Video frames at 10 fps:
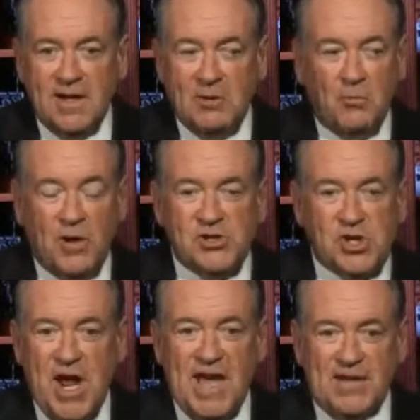Now, what
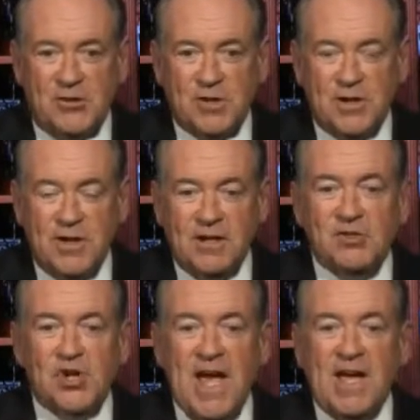changed?
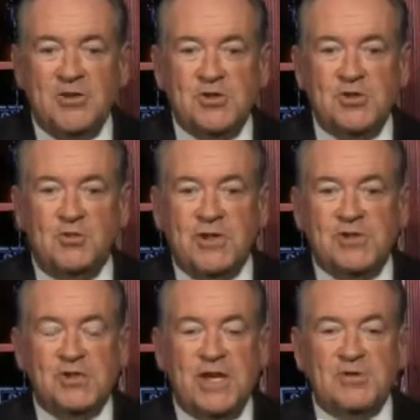Changed
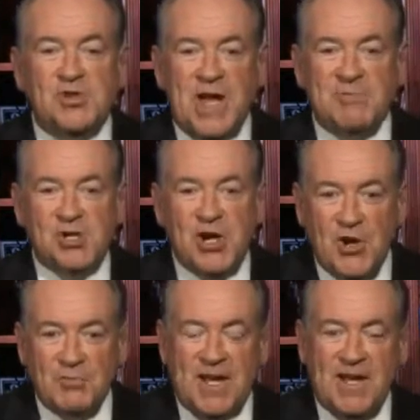was that James
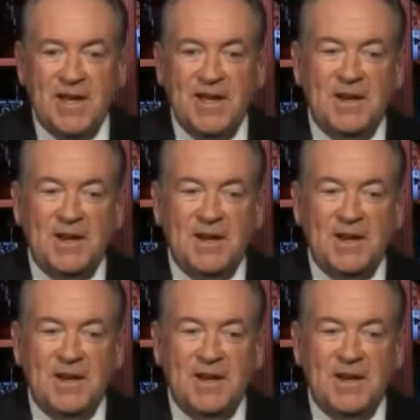Comey